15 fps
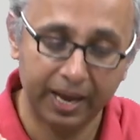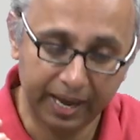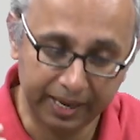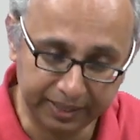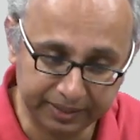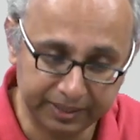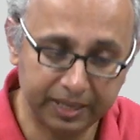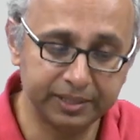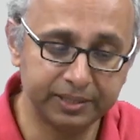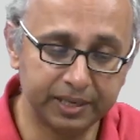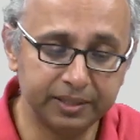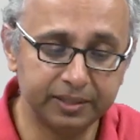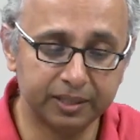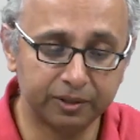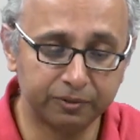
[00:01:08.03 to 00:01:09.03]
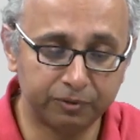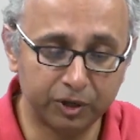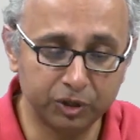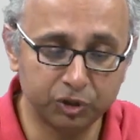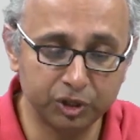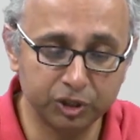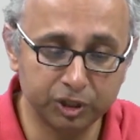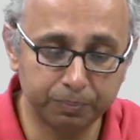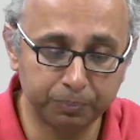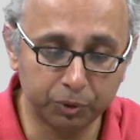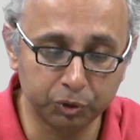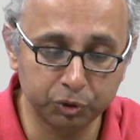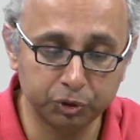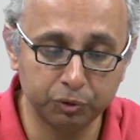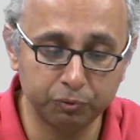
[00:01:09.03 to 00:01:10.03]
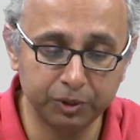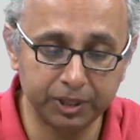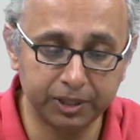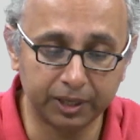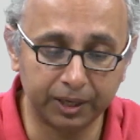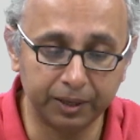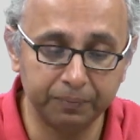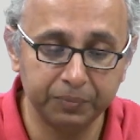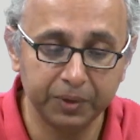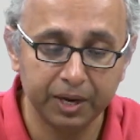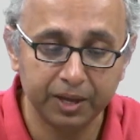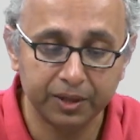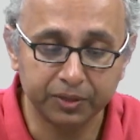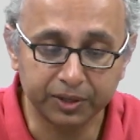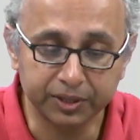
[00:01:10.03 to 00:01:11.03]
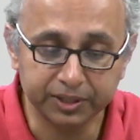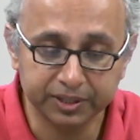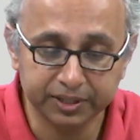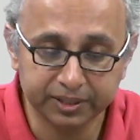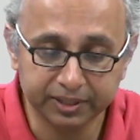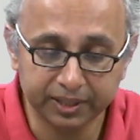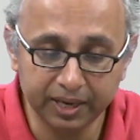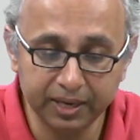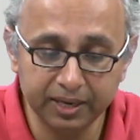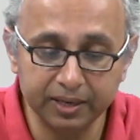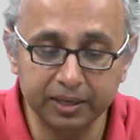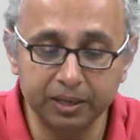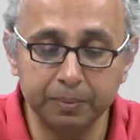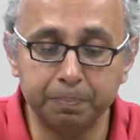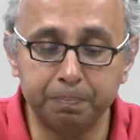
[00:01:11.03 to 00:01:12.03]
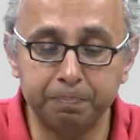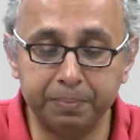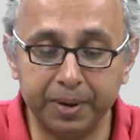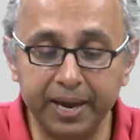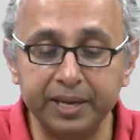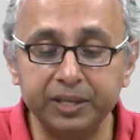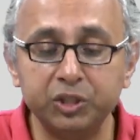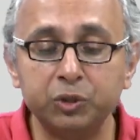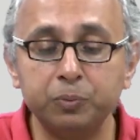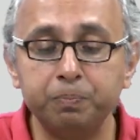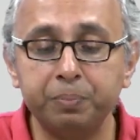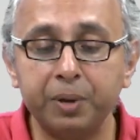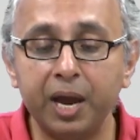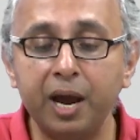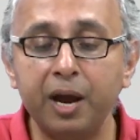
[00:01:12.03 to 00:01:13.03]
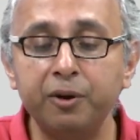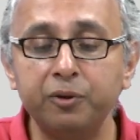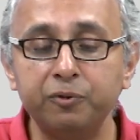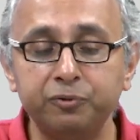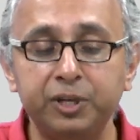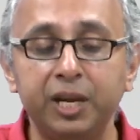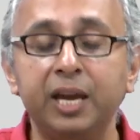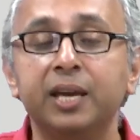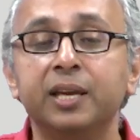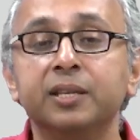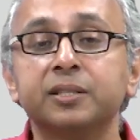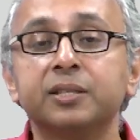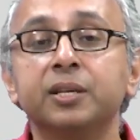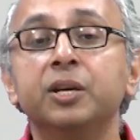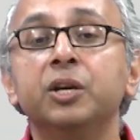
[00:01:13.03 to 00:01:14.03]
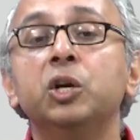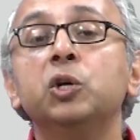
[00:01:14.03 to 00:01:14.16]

And it tells us that the function is supposed to return the single best pair of days